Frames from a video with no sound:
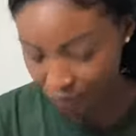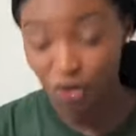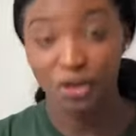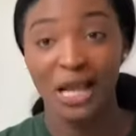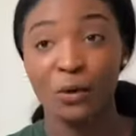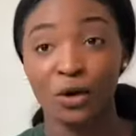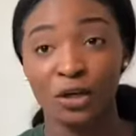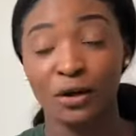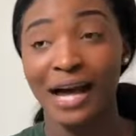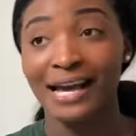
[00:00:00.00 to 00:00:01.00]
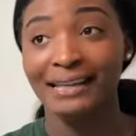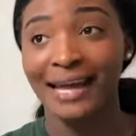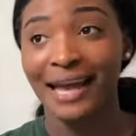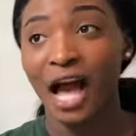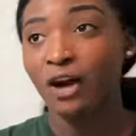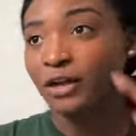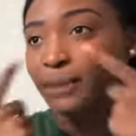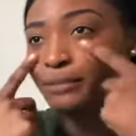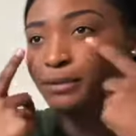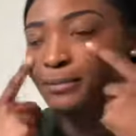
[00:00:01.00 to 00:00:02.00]
So now we're gonna highlight. I already
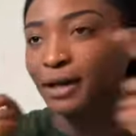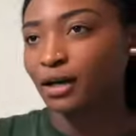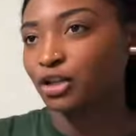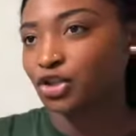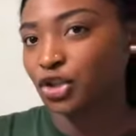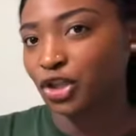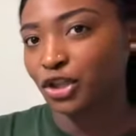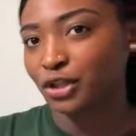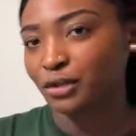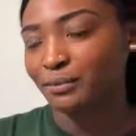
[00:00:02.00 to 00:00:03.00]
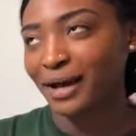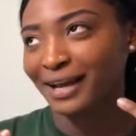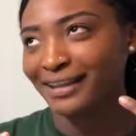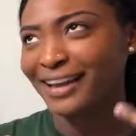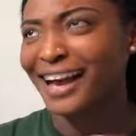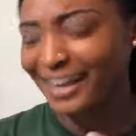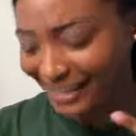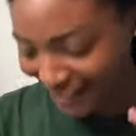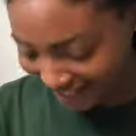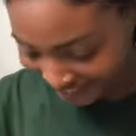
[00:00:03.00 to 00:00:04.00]
put my contour, my
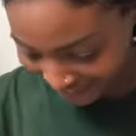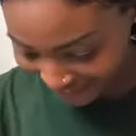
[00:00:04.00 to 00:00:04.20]
highlight.